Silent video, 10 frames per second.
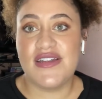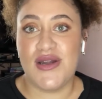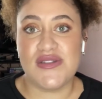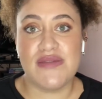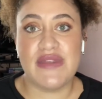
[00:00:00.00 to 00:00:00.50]

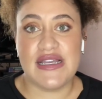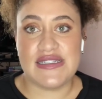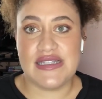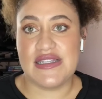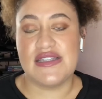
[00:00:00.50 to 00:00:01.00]
something as
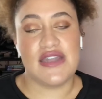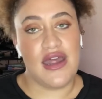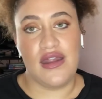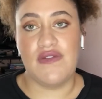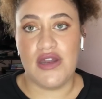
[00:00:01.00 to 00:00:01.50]
easy as an
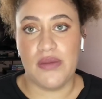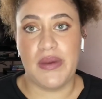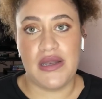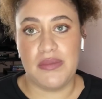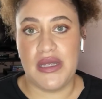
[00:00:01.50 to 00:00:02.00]
elevator
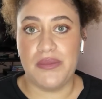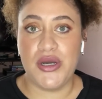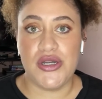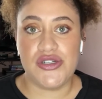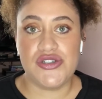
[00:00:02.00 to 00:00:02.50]
button being
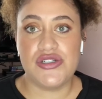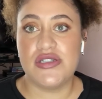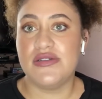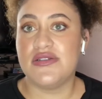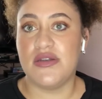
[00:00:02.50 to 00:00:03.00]
pushed
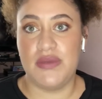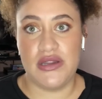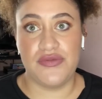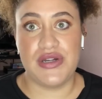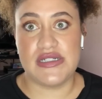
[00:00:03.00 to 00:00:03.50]
to be the
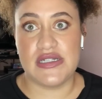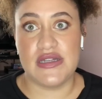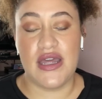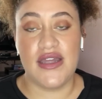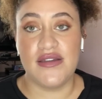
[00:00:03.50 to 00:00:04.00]
reason
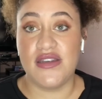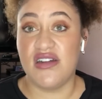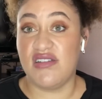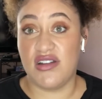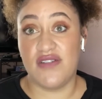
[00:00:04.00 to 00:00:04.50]
that,
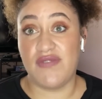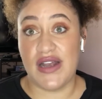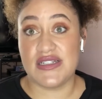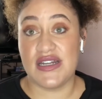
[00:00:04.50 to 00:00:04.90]
you're infected.